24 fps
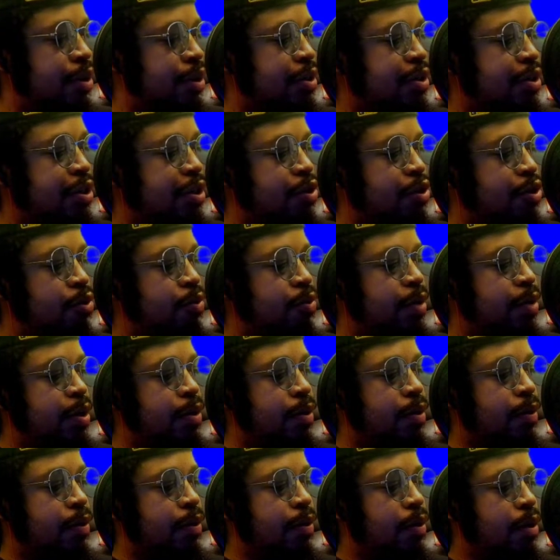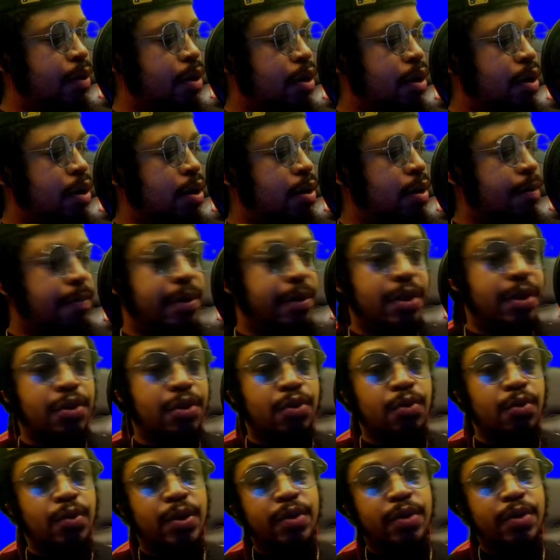unit, but
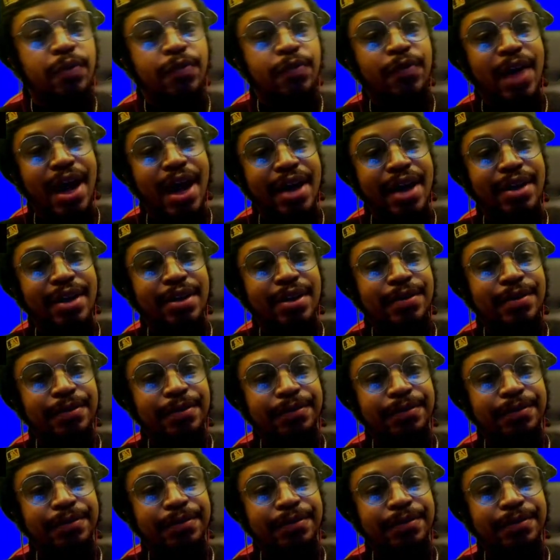you will find it,